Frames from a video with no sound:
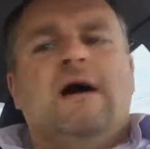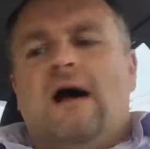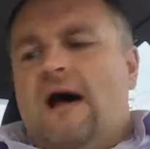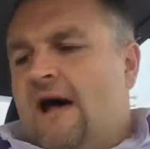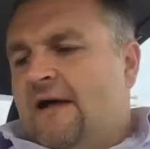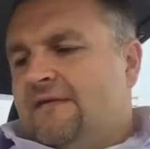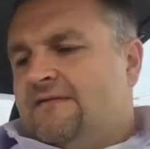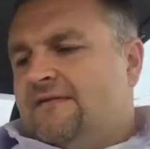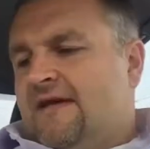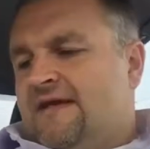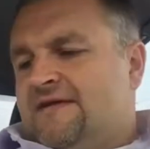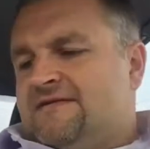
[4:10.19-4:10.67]

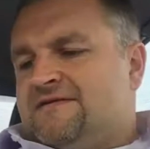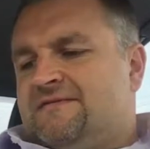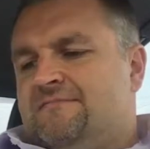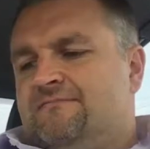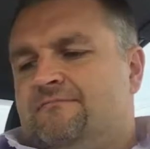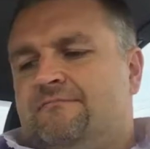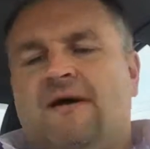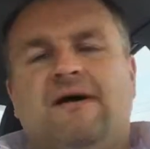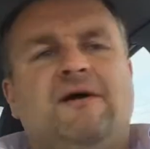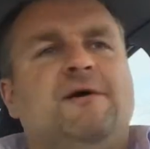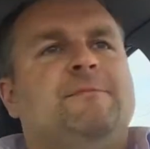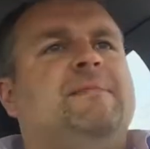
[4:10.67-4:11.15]
I'll take
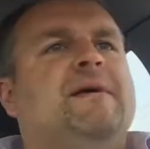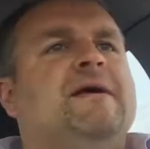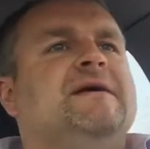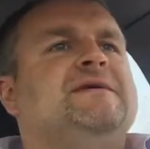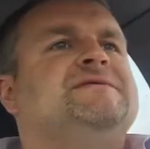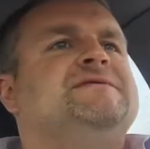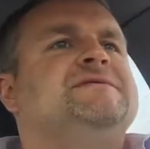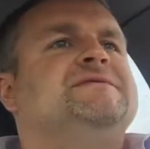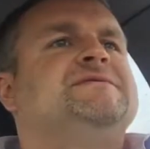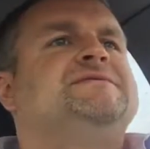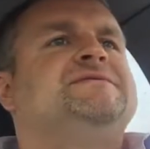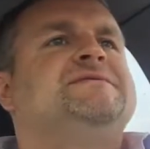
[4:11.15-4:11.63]
some better
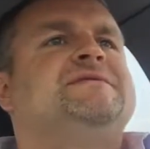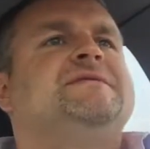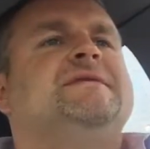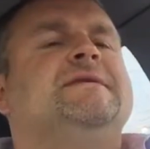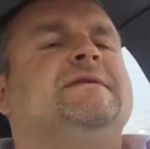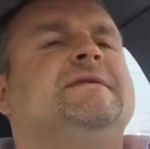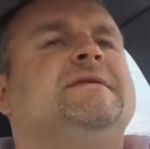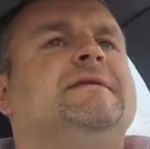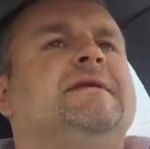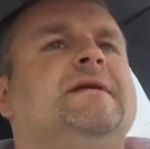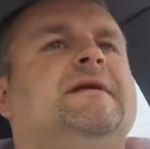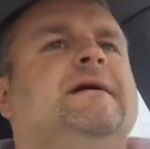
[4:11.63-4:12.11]
pictures
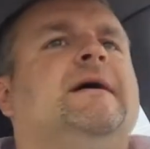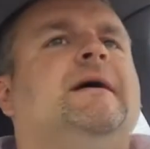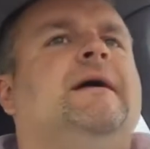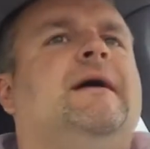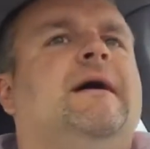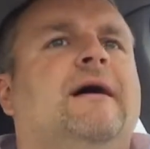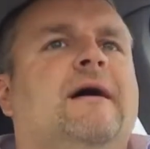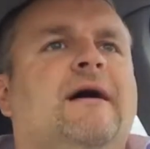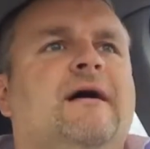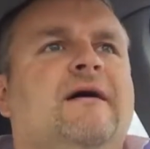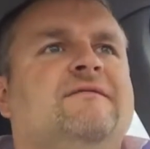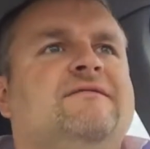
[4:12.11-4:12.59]

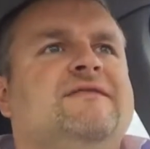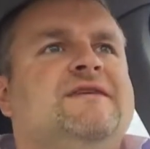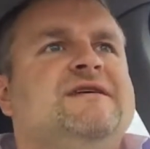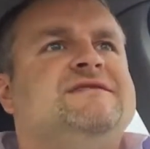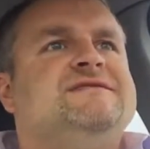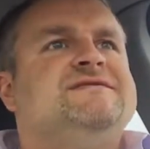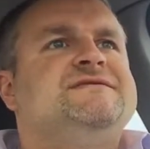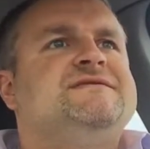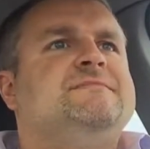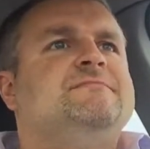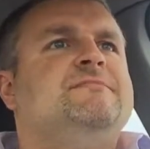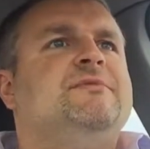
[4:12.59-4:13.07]
of
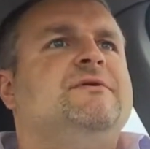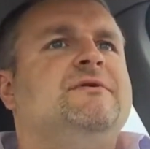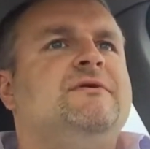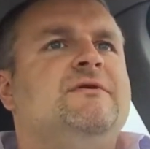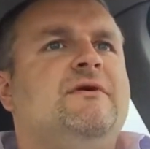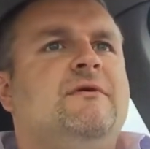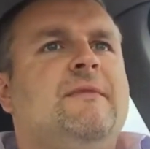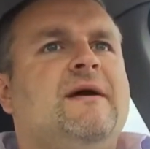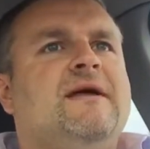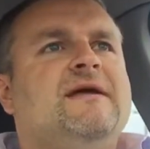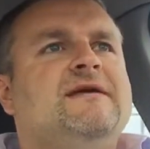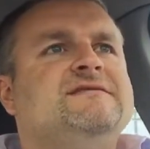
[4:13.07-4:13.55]
this and put it
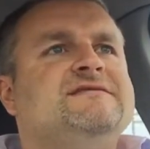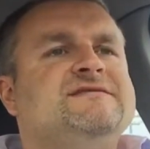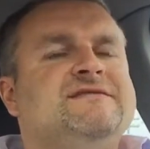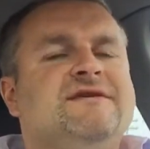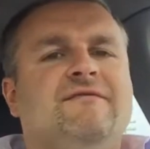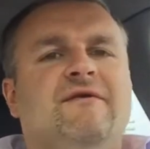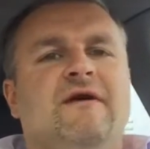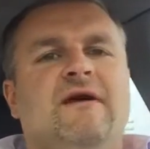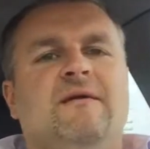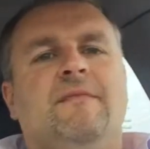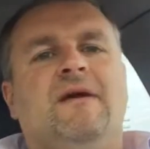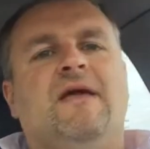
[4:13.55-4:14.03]
on my
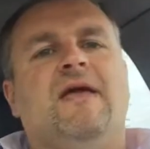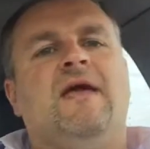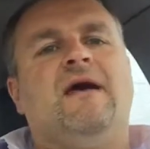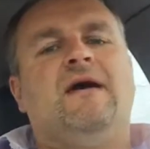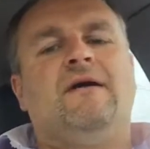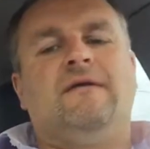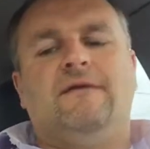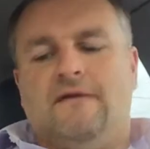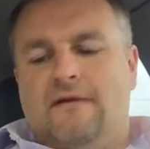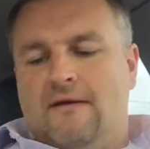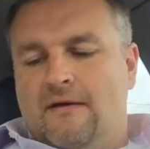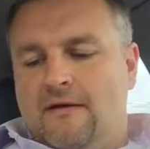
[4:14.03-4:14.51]
Instagram
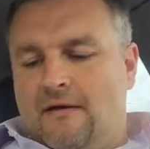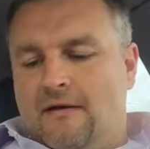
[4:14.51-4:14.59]
account.